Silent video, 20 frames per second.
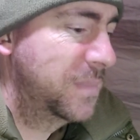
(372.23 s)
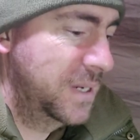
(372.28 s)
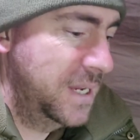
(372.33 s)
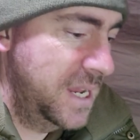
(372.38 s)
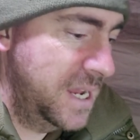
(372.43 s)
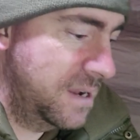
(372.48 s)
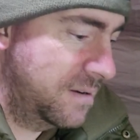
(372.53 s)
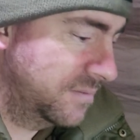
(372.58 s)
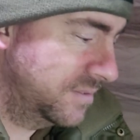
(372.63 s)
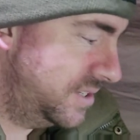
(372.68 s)

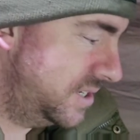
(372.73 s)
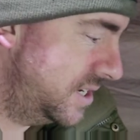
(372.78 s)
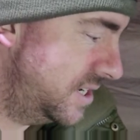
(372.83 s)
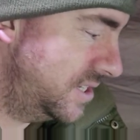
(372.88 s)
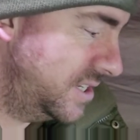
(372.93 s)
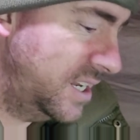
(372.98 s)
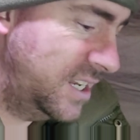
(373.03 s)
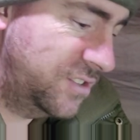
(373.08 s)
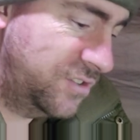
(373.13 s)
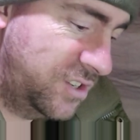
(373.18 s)
Yeah,
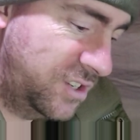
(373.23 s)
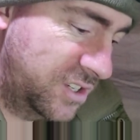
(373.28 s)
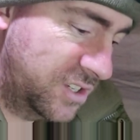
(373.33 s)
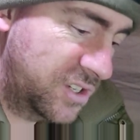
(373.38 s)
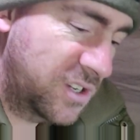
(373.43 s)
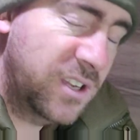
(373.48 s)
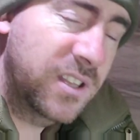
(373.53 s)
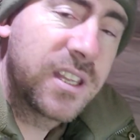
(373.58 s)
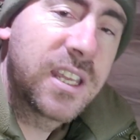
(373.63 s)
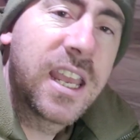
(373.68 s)
I've literally
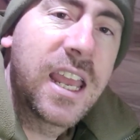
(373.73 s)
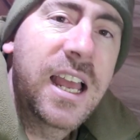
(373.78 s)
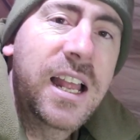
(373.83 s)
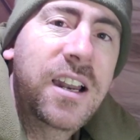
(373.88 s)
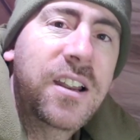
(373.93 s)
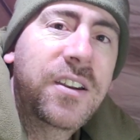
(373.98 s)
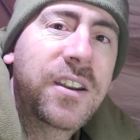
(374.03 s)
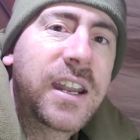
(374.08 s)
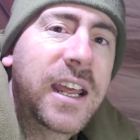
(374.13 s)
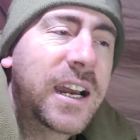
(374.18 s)
just got the
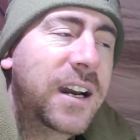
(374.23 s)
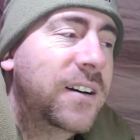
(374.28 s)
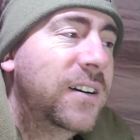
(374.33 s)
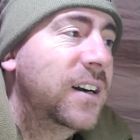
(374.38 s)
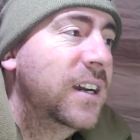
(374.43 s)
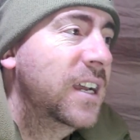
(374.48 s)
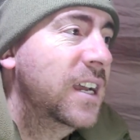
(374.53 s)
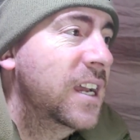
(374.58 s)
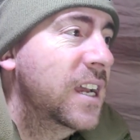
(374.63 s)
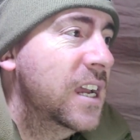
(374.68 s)
kettle on now.
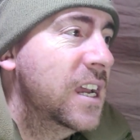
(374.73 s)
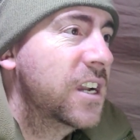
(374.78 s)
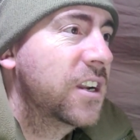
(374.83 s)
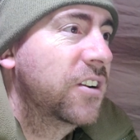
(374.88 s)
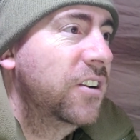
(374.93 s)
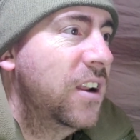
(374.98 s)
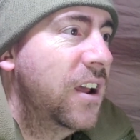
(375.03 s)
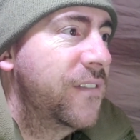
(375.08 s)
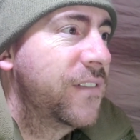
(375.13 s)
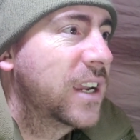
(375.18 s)

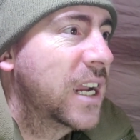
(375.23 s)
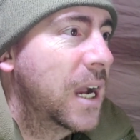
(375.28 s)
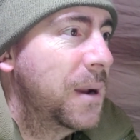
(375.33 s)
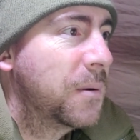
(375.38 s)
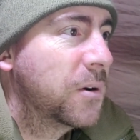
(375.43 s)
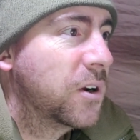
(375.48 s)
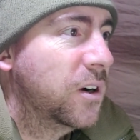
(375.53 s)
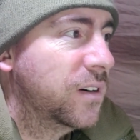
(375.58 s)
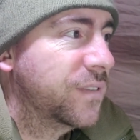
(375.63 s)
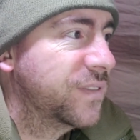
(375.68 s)
Gonna have a cup
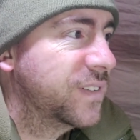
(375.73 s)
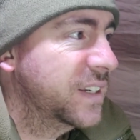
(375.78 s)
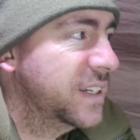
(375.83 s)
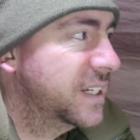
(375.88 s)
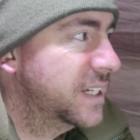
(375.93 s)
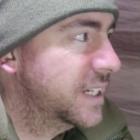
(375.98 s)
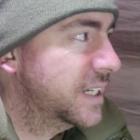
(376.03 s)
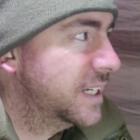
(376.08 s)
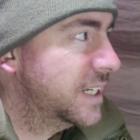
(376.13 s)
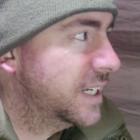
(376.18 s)
of coffee,
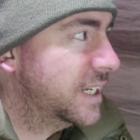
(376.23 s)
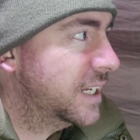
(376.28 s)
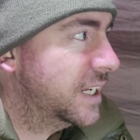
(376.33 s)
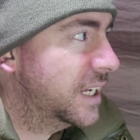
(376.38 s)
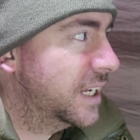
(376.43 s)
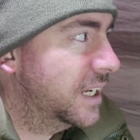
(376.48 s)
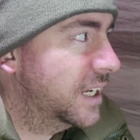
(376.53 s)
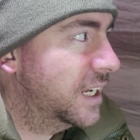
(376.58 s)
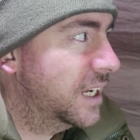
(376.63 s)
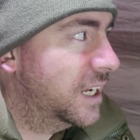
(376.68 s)

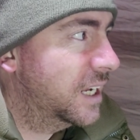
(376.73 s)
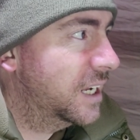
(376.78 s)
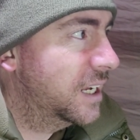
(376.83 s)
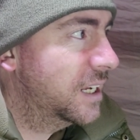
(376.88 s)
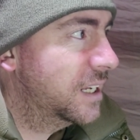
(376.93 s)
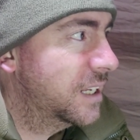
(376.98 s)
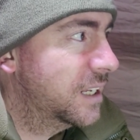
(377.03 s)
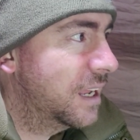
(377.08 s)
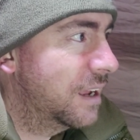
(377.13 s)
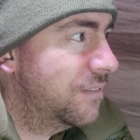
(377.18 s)

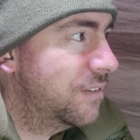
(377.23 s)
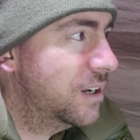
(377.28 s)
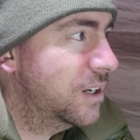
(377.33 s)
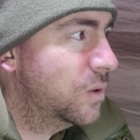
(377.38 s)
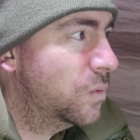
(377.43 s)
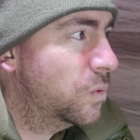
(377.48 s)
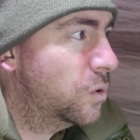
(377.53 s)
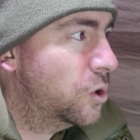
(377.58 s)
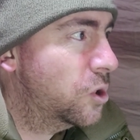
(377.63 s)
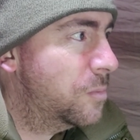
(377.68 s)
have a
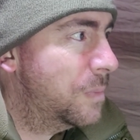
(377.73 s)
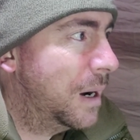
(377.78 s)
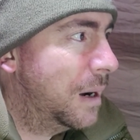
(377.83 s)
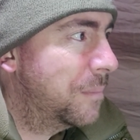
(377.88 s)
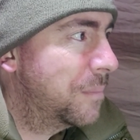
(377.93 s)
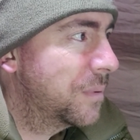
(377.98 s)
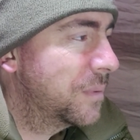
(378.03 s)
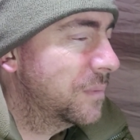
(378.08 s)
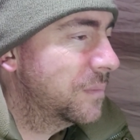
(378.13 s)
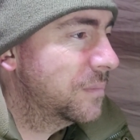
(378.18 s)
little warm up.
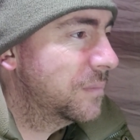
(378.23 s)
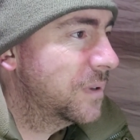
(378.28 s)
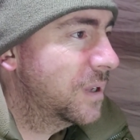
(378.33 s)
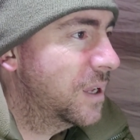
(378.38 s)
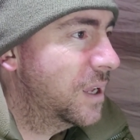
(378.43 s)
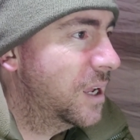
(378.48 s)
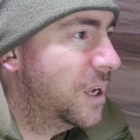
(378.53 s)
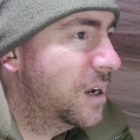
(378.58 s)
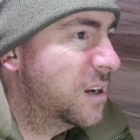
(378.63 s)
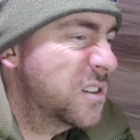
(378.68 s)

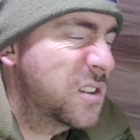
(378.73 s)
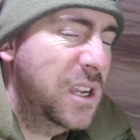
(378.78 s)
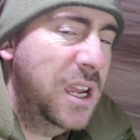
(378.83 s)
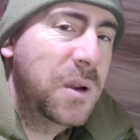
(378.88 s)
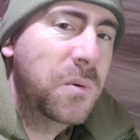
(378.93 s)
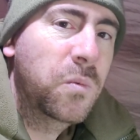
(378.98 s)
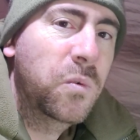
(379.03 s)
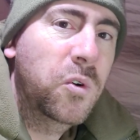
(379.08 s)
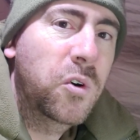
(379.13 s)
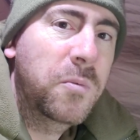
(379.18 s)
I say
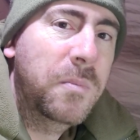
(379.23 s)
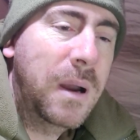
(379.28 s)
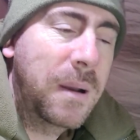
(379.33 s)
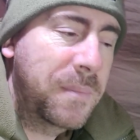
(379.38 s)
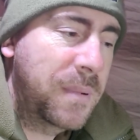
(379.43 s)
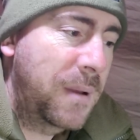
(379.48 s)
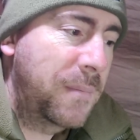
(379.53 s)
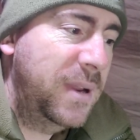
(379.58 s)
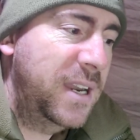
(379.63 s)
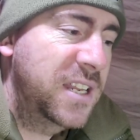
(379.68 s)
warm up,
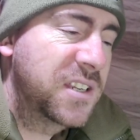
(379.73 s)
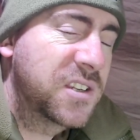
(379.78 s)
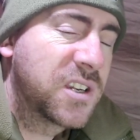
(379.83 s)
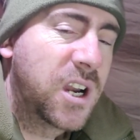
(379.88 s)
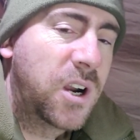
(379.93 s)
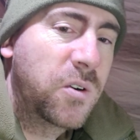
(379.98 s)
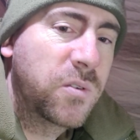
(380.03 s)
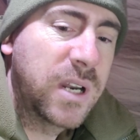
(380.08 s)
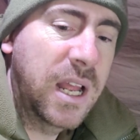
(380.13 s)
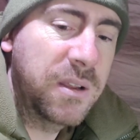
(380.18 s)
I mean it's
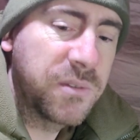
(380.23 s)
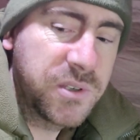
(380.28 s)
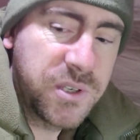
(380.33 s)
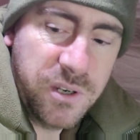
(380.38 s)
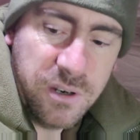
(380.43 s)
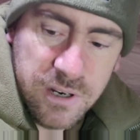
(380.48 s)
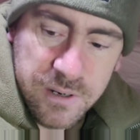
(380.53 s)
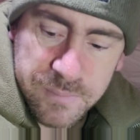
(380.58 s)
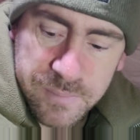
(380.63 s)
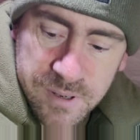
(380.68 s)
cold
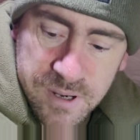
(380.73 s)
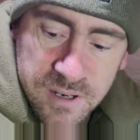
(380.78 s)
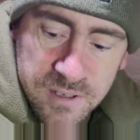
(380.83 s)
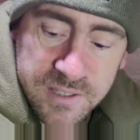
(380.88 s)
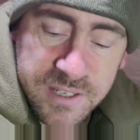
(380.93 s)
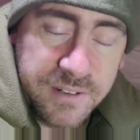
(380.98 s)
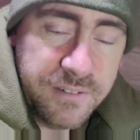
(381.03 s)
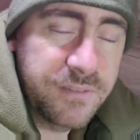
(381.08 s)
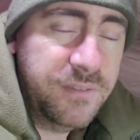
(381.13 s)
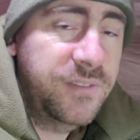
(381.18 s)
outside, but I
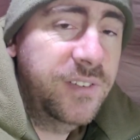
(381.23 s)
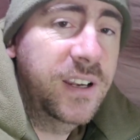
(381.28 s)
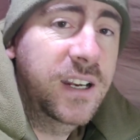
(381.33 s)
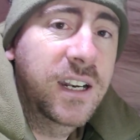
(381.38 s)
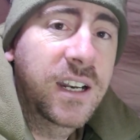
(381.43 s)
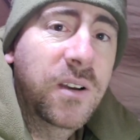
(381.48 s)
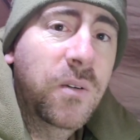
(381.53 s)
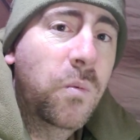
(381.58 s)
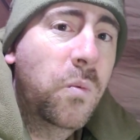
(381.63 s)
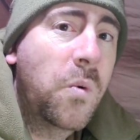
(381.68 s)
didn't
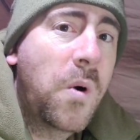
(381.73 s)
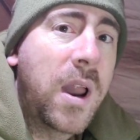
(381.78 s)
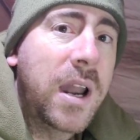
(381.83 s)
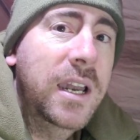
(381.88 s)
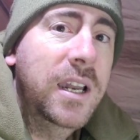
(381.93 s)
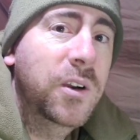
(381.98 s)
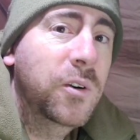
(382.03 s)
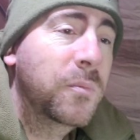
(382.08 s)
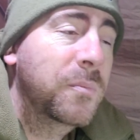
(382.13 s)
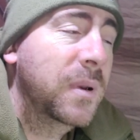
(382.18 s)
feel it one
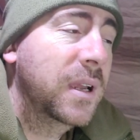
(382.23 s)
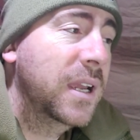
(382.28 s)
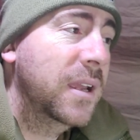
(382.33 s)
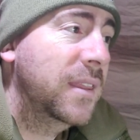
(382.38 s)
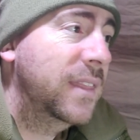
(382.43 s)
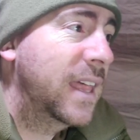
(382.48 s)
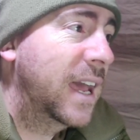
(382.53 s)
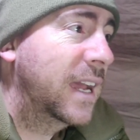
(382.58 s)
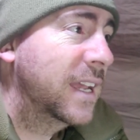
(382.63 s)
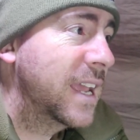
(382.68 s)
little bit
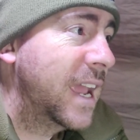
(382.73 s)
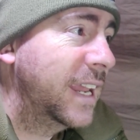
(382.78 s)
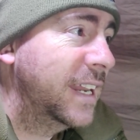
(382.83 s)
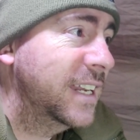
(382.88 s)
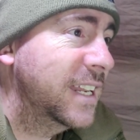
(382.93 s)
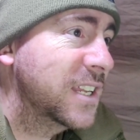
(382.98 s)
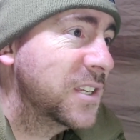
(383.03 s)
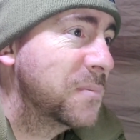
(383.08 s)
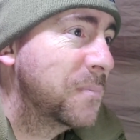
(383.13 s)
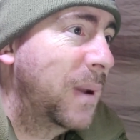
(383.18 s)
in that, in
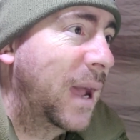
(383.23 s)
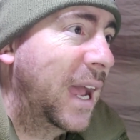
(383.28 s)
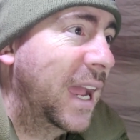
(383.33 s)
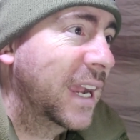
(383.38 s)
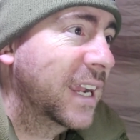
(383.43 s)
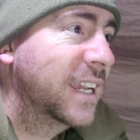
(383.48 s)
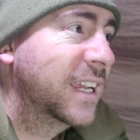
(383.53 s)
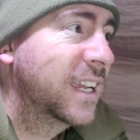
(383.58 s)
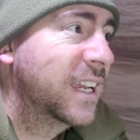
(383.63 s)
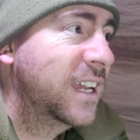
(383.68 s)
this bag.
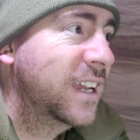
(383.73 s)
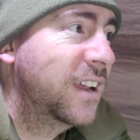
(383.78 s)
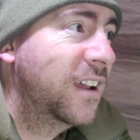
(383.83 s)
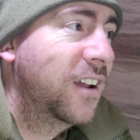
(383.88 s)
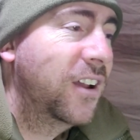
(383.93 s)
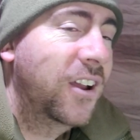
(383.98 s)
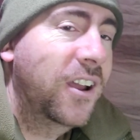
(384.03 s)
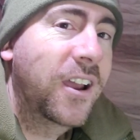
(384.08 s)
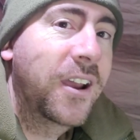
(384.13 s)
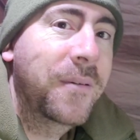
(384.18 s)

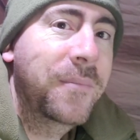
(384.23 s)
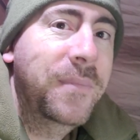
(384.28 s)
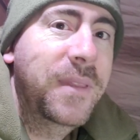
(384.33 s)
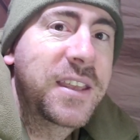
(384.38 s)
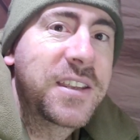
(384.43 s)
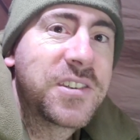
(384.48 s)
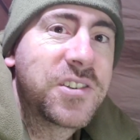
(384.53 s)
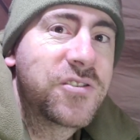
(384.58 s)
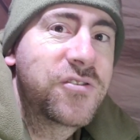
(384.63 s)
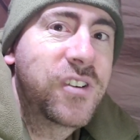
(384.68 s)

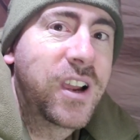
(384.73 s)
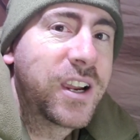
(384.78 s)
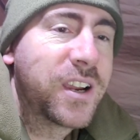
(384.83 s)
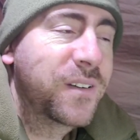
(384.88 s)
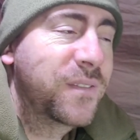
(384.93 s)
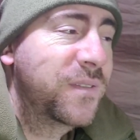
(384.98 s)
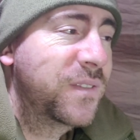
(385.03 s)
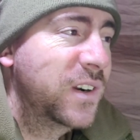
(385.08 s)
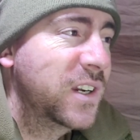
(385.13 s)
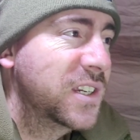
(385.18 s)
This Tracker
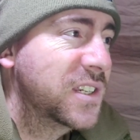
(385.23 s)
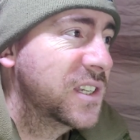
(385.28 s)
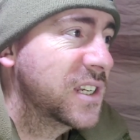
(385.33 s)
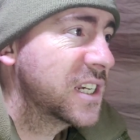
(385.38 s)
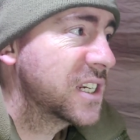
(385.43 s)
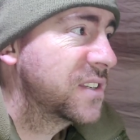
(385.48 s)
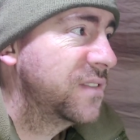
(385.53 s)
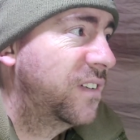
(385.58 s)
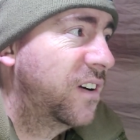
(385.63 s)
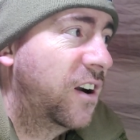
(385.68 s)

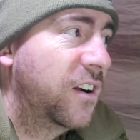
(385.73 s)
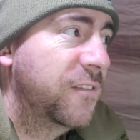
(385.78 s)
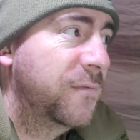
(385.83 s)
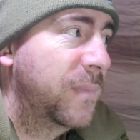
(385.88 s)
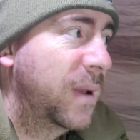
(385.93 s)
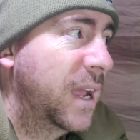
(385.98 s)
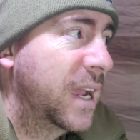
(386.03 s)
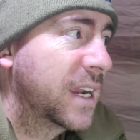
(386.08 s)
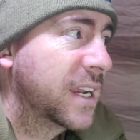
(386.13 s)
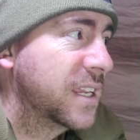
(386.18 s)
365
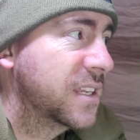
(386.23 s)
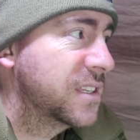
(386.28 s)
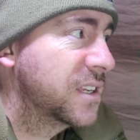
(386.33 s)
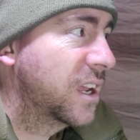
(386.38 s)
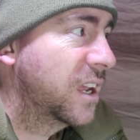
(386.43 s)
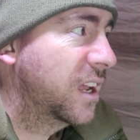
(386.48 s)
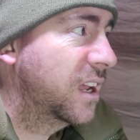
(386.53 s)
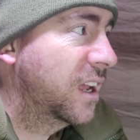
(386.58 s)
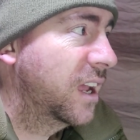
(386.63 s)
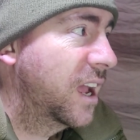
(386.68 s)
bag is
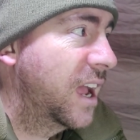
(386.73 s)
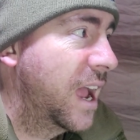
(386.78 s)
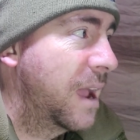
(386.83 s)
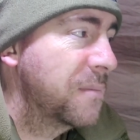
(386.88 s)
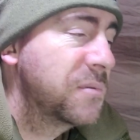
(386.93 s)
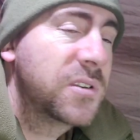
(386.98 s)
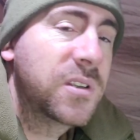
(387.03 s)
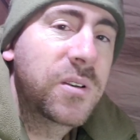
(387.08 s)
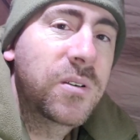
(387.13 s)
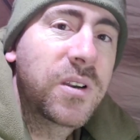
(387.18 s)

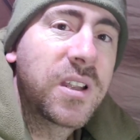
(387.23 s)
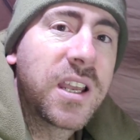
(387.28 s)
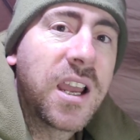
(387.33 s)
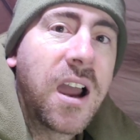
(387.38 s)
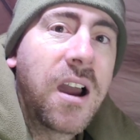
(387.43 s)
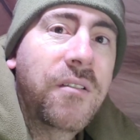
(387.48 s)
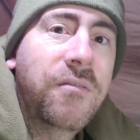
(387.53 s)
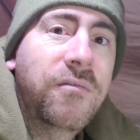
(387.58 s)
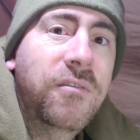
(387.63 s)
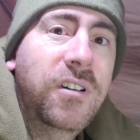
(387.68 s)
absolutely
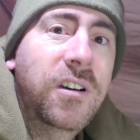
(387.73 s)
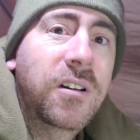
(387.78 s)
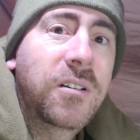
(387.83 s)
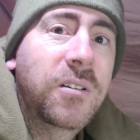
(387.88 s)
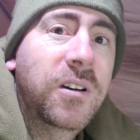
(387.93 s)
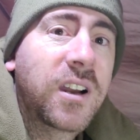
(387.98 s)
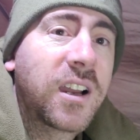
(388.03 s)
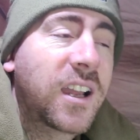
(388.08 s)
unreal.